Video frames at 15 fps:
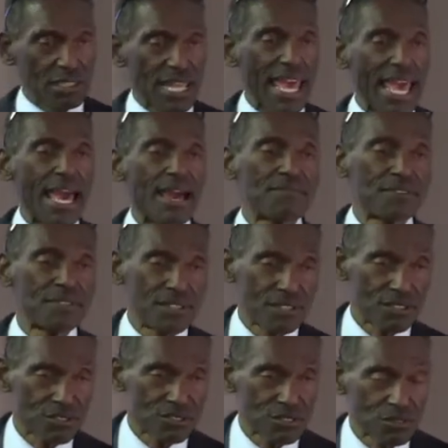
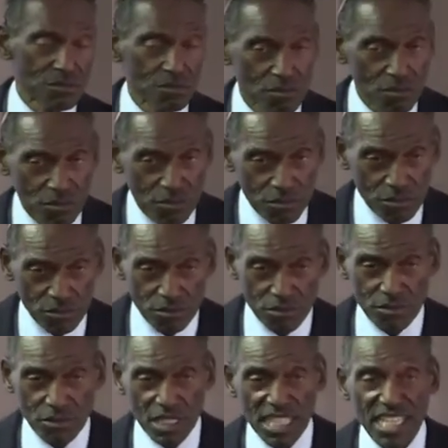Adventists.
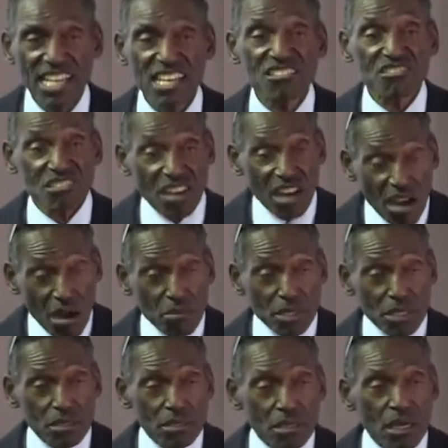It's
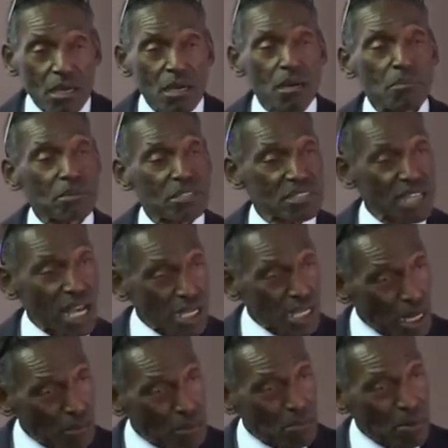coming, but it's not
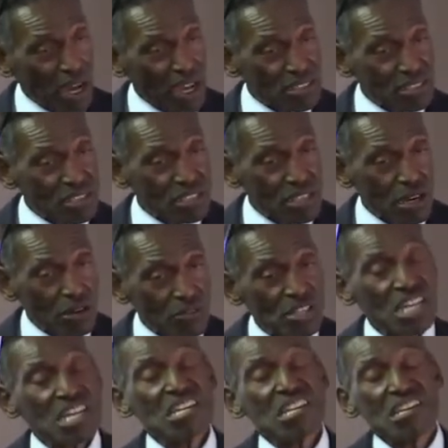coming by itself.
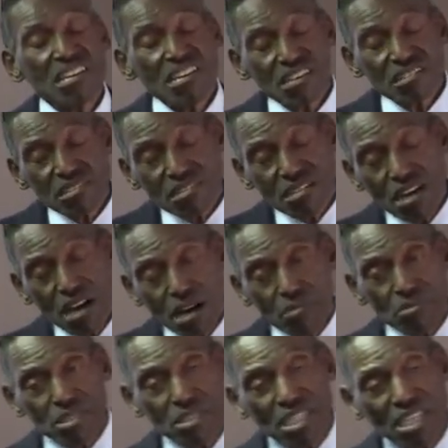It's
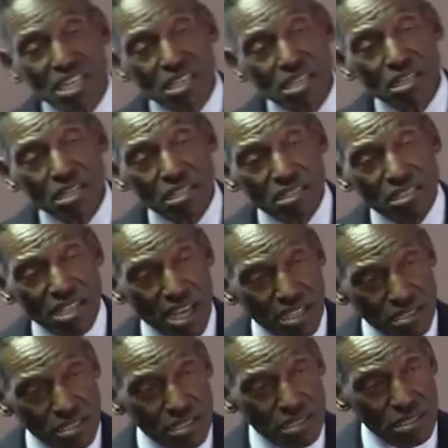coming in
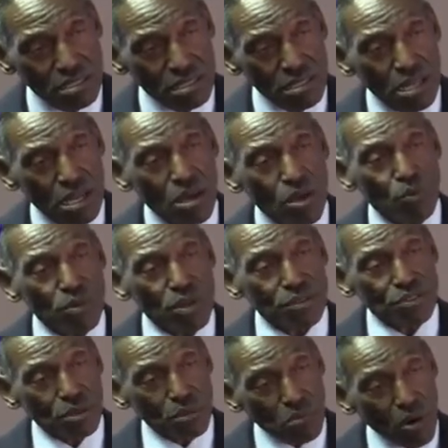connection with the
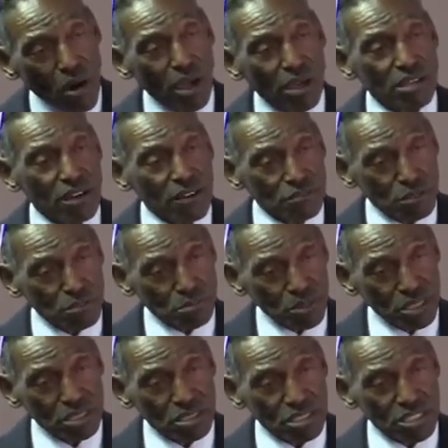mark of the
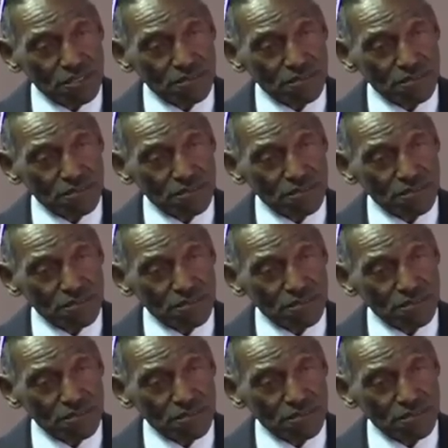beast.